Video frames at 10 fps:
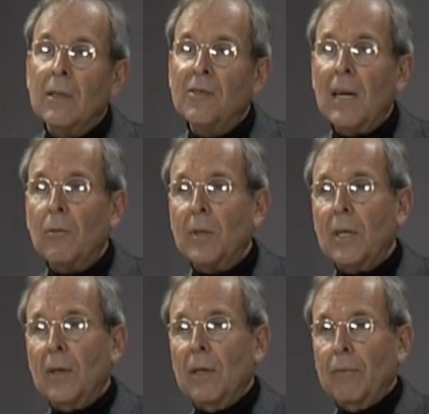the
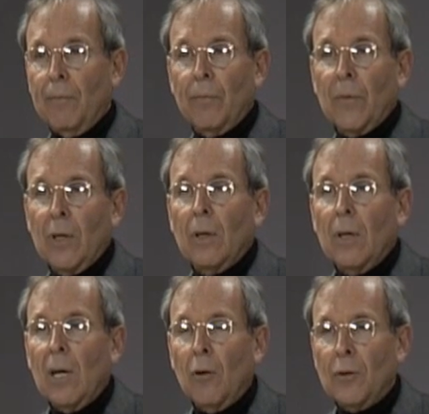Secretary of
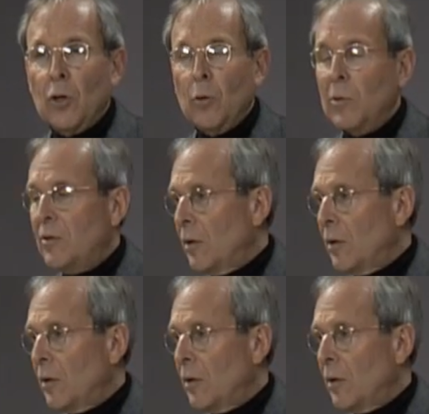Health and Human